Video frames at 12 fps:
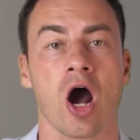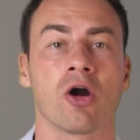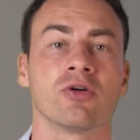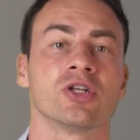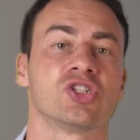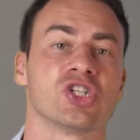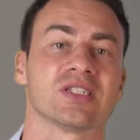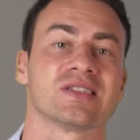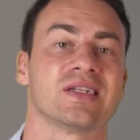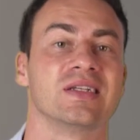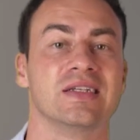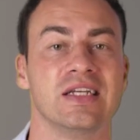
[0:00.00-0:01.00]
aren't just
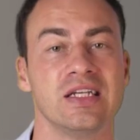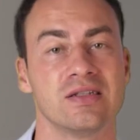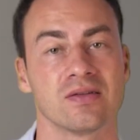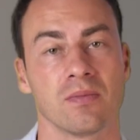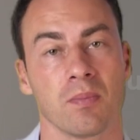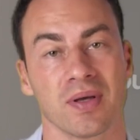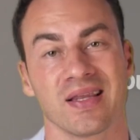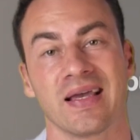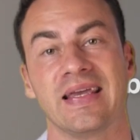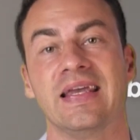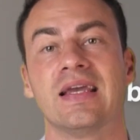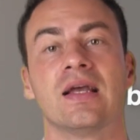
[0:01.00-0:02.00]
in need, but are
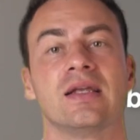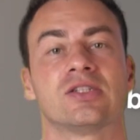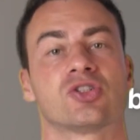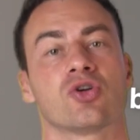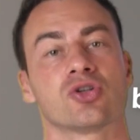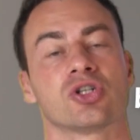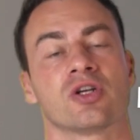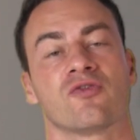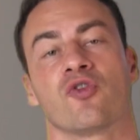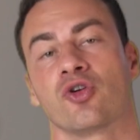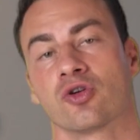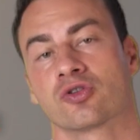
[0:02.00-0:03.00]
eagerly searching
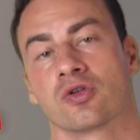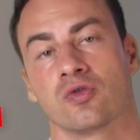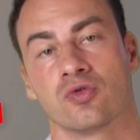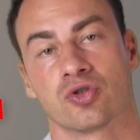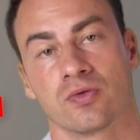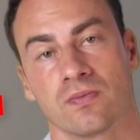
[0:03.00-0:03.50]
for your solution.